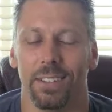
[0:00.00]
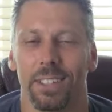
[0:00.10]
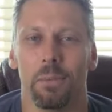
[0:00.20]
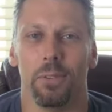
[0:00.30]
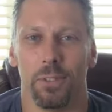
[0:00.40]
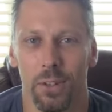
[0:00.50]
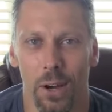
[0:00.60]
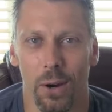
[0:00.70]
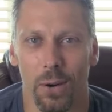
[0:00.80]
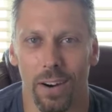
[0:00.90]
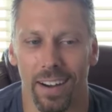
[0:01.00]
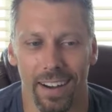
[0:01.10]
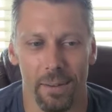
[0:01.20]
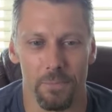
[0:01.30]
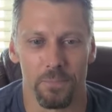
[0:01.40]
some of you know,
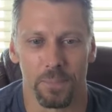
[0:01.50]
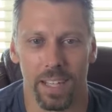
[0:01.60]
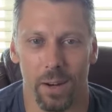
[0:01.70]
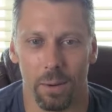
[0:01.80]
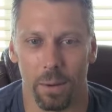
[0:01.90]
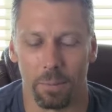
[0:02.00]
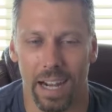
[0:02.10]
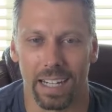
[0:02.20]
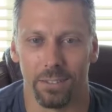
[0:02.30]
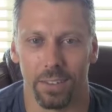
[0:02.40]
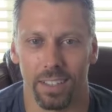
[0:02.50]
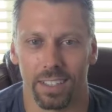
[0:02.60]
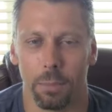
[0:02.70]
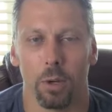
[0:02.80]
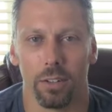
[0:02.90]
um, you know, I'm, I'm kind of a,
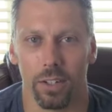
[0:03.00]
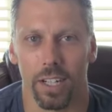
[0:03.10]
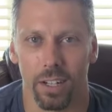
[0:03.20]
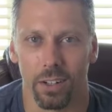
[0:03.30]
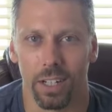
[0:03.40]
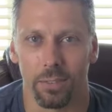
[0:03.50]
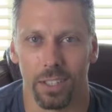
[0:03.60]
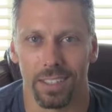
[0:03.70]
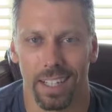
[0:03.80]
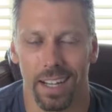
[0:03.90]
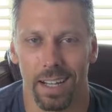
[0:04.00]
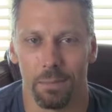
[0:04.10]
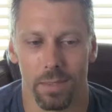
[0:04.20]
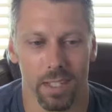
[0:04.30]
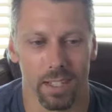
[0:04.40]
somewhat of a daredevil at
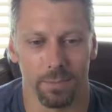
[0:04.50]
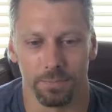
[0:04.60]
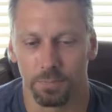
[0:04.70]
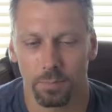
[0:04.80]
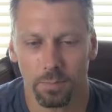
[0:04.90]
times, and